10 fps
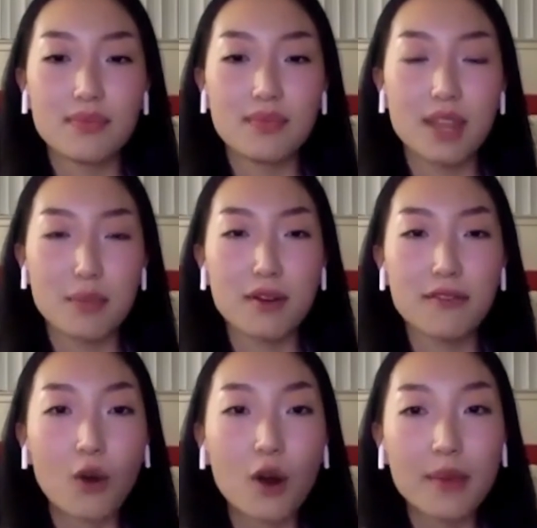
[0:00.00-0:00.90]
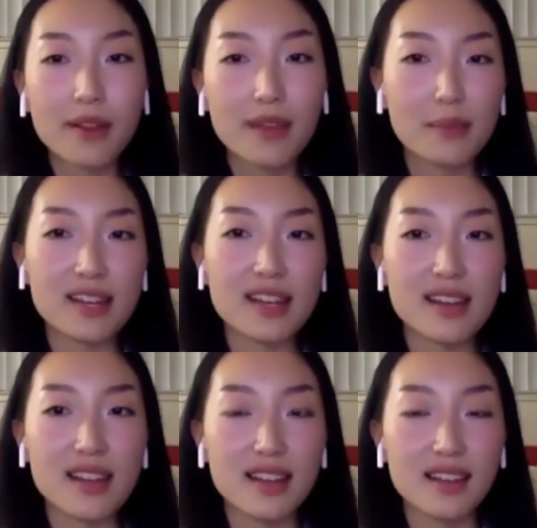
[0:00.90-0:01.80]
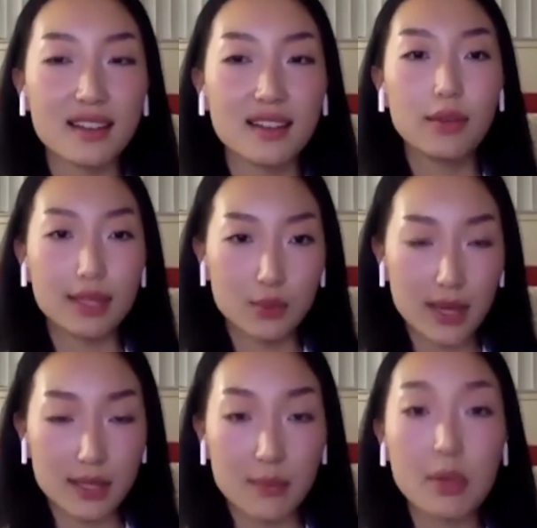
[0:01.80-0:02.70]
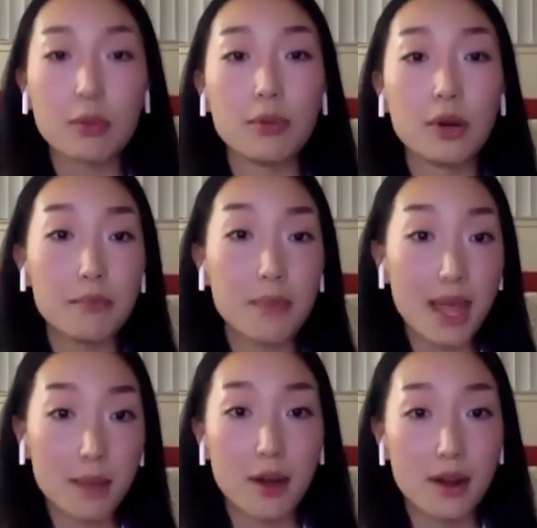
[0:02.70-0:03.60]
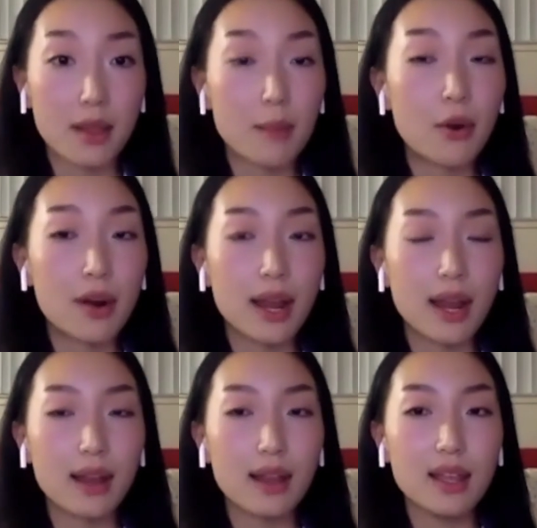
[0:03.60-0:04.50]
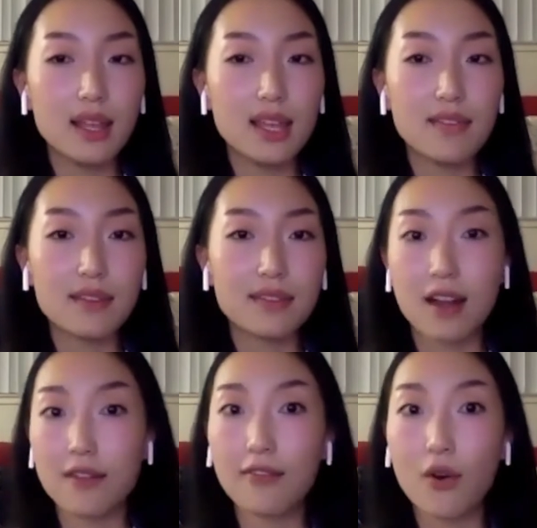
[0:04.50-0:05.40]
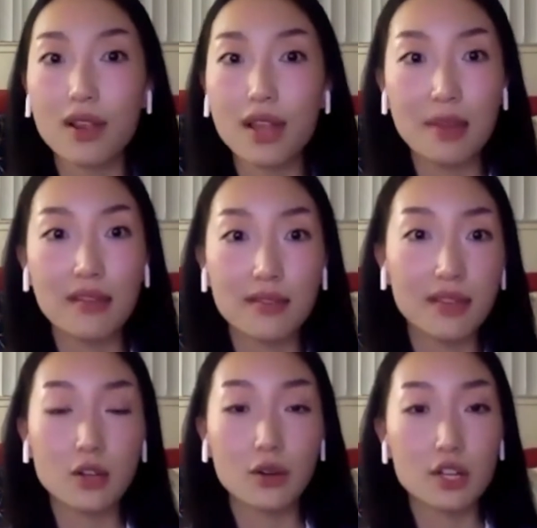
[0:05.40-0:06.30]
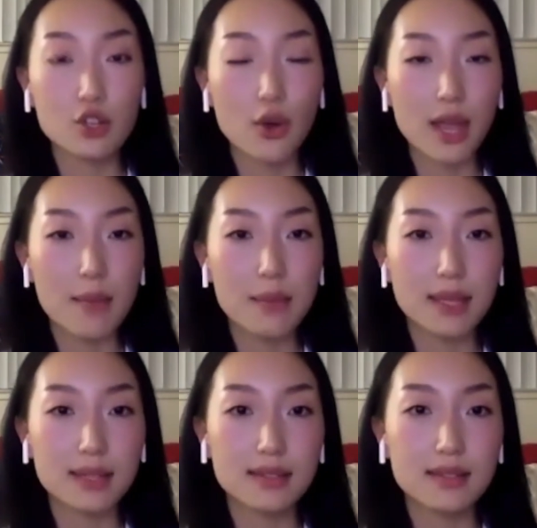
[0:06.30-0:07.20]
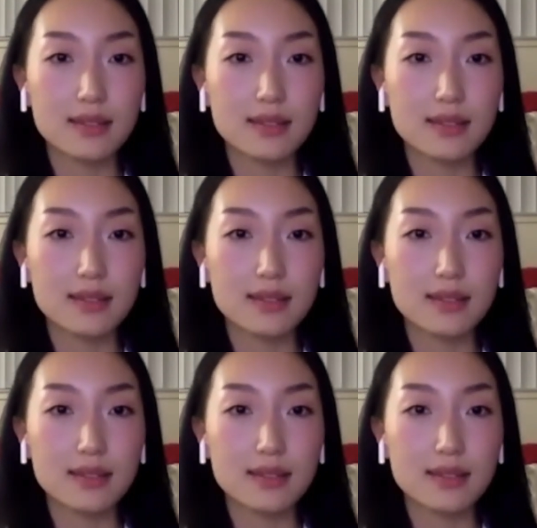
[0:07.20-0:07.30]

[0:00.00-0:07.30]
they're performing femininity that's why some people put makeup on in the morning even if it's not for them even if they don't enjoy it because